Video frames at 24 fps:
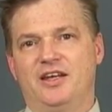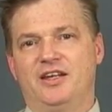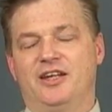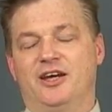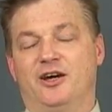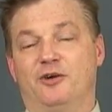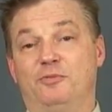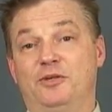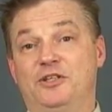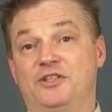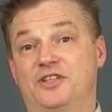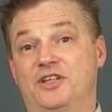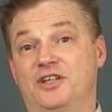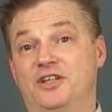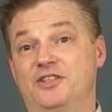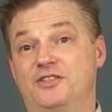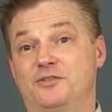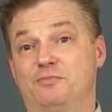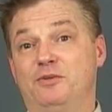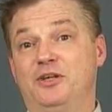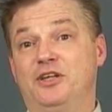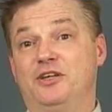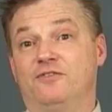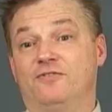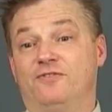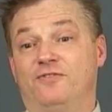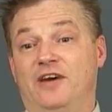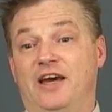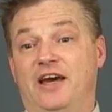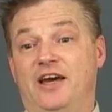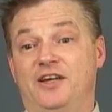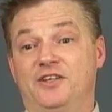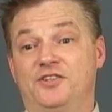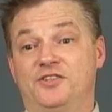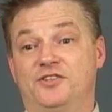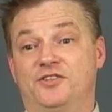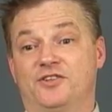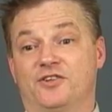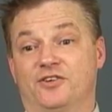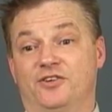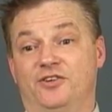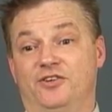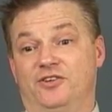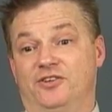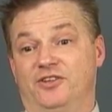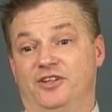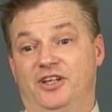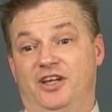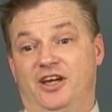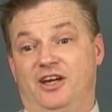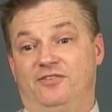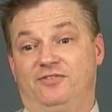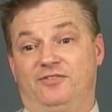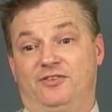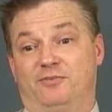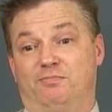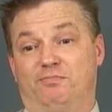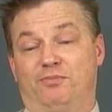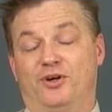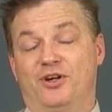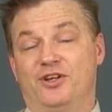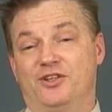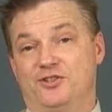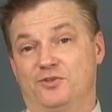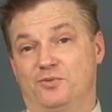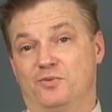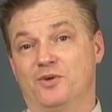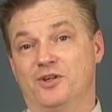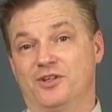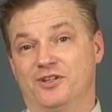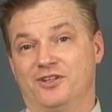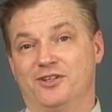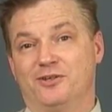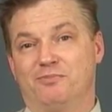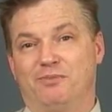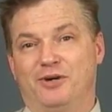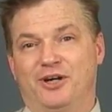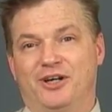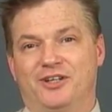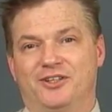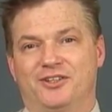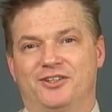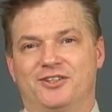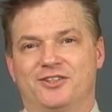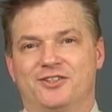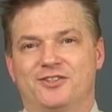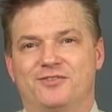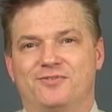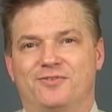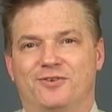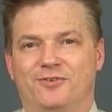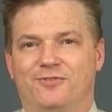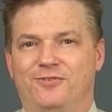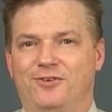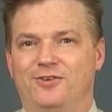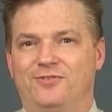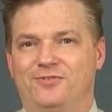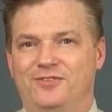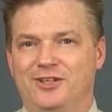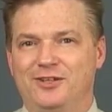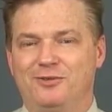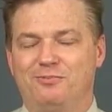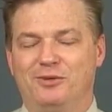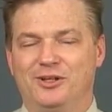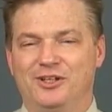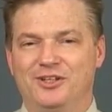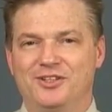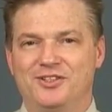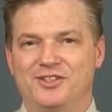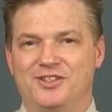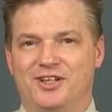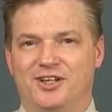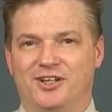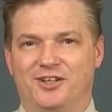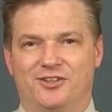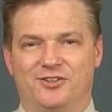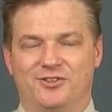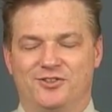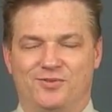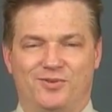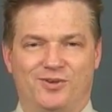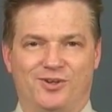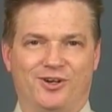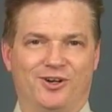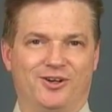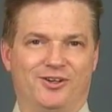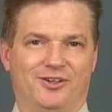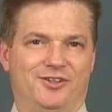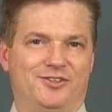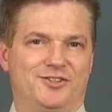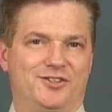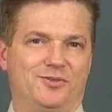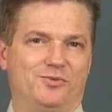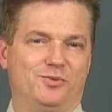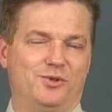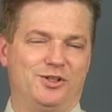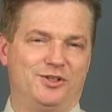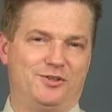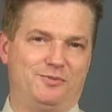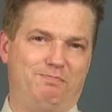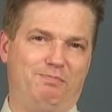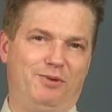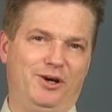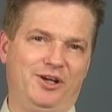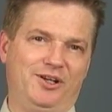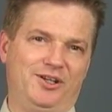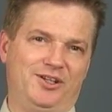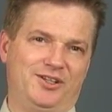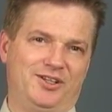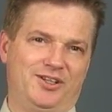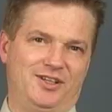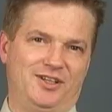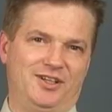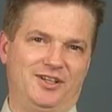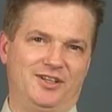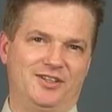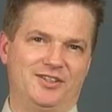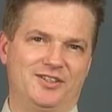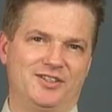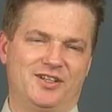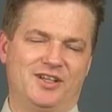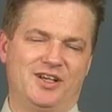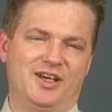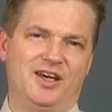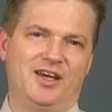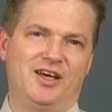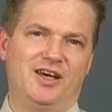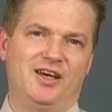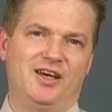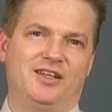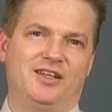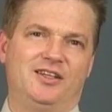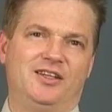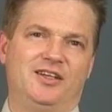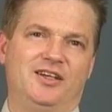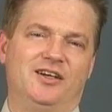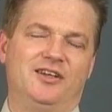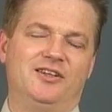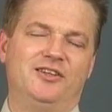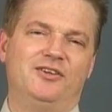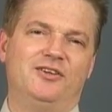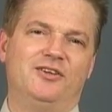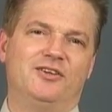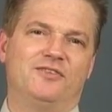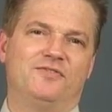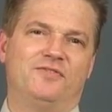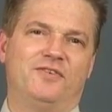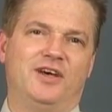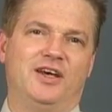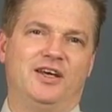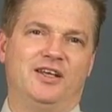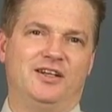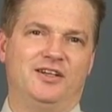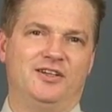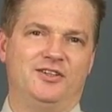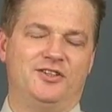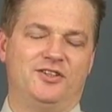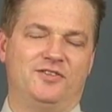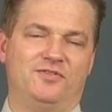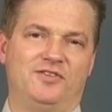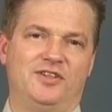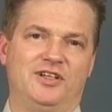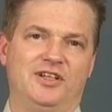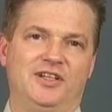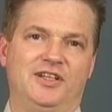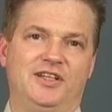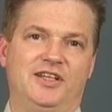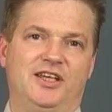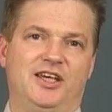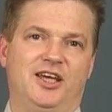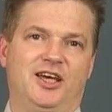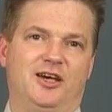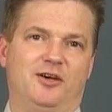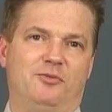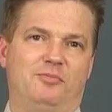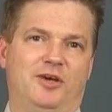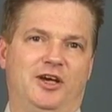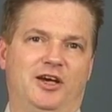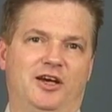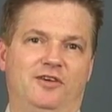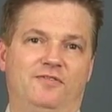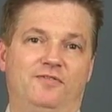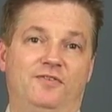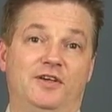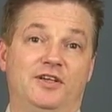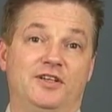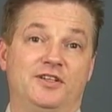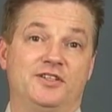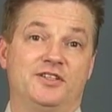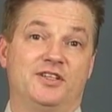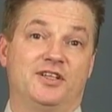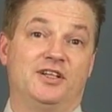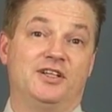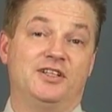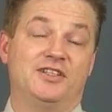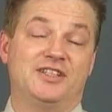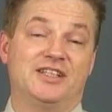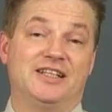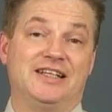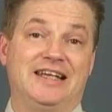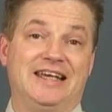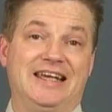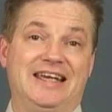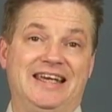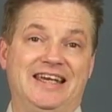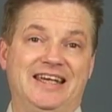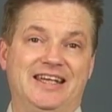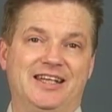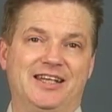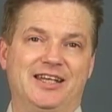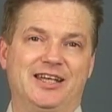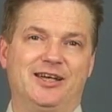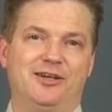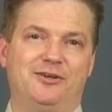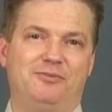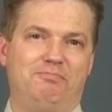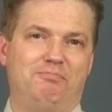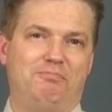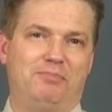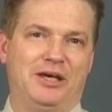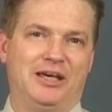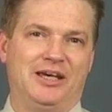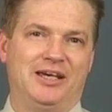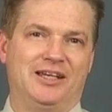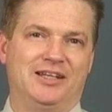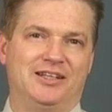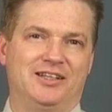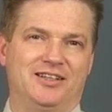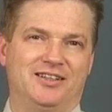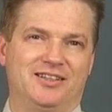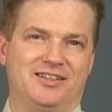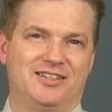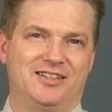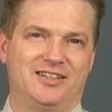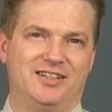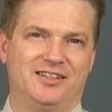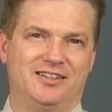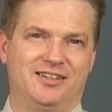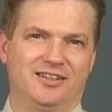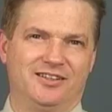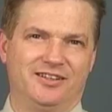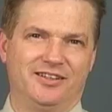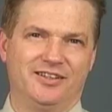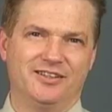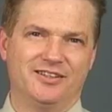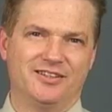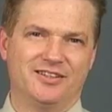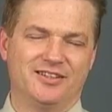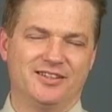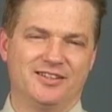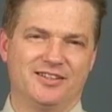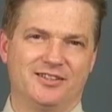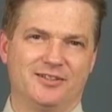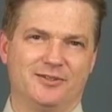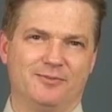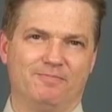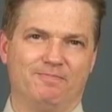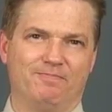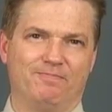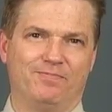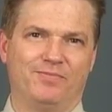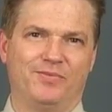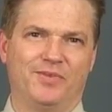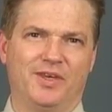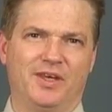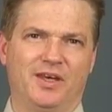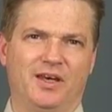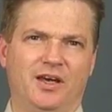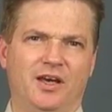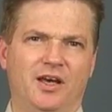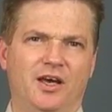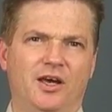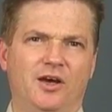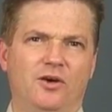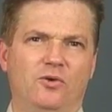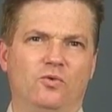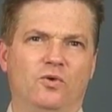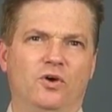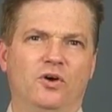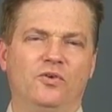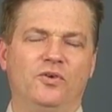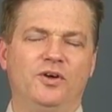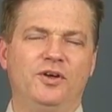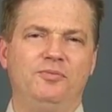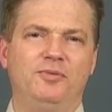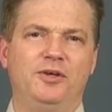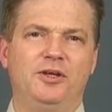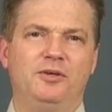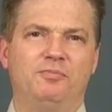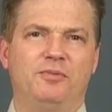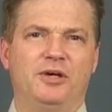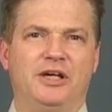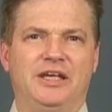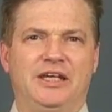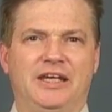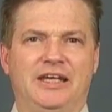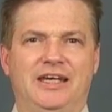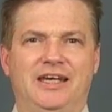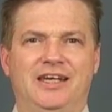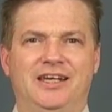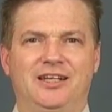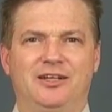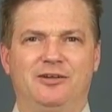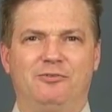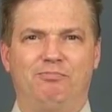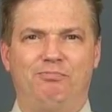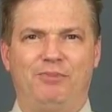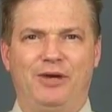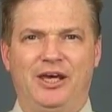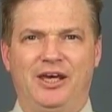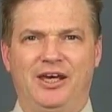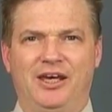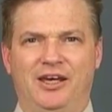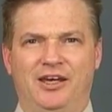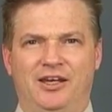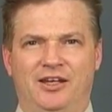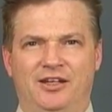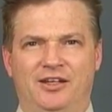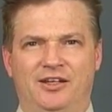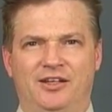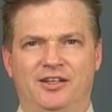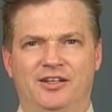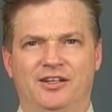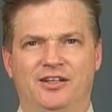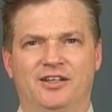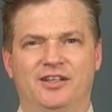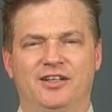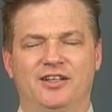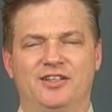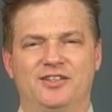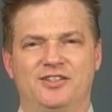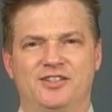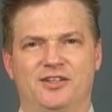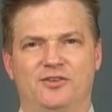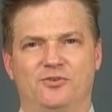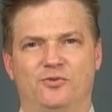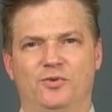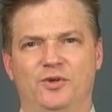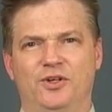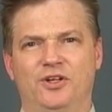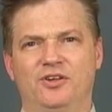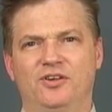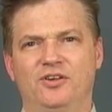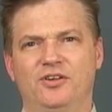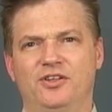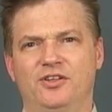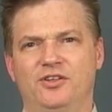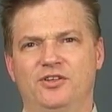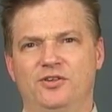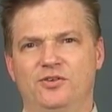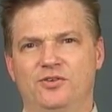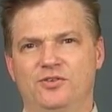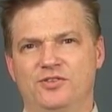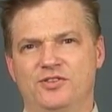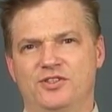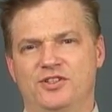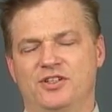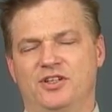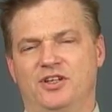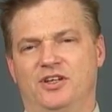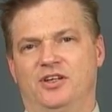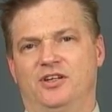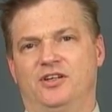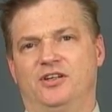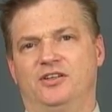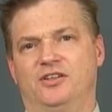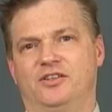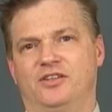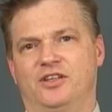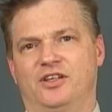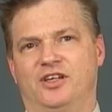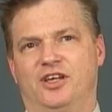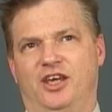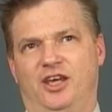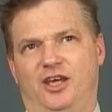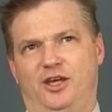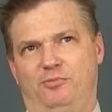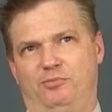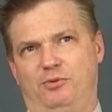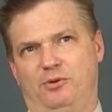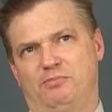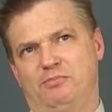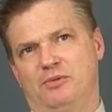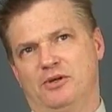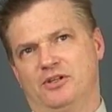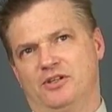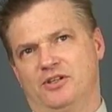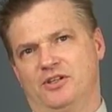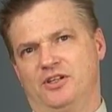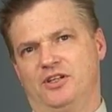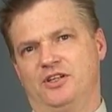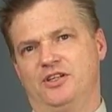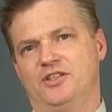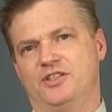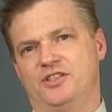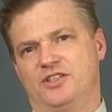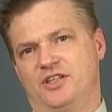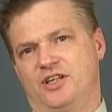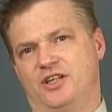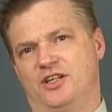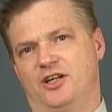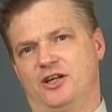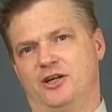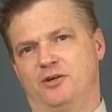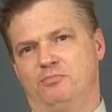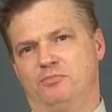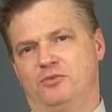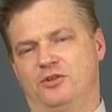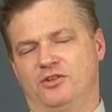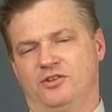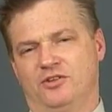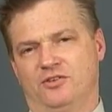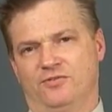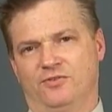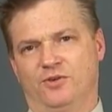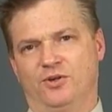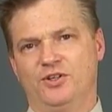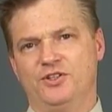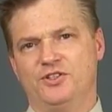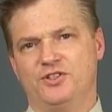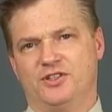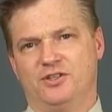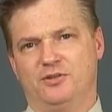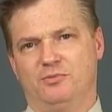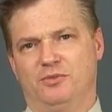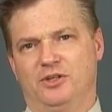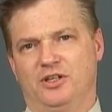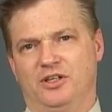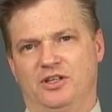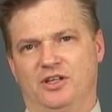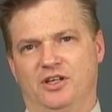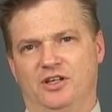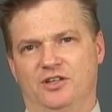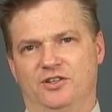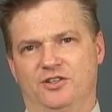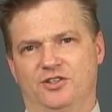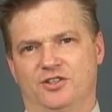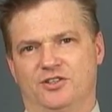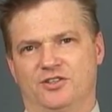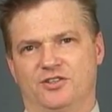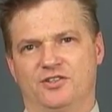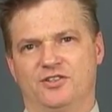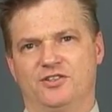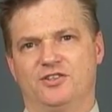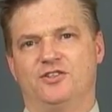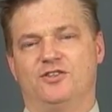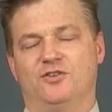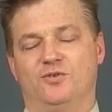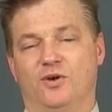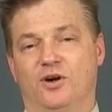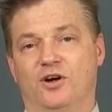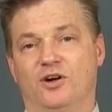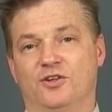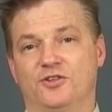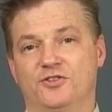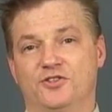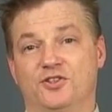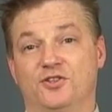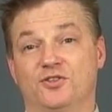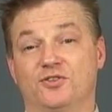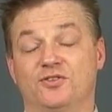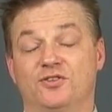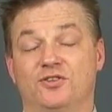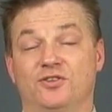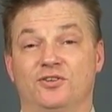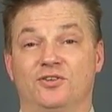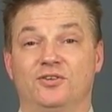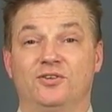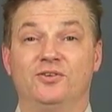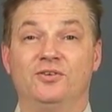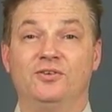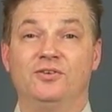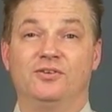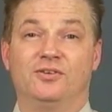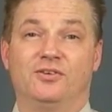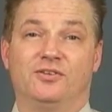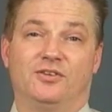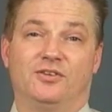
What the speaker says: Now, besides being faster, you only have to press one of the buttons for 50 milliseconds, regardless of which button it is. The other advantage of DTMF is that it's an in-band signaling system. What we mean by in-band is that we are using the capability set up to do voice communications to also do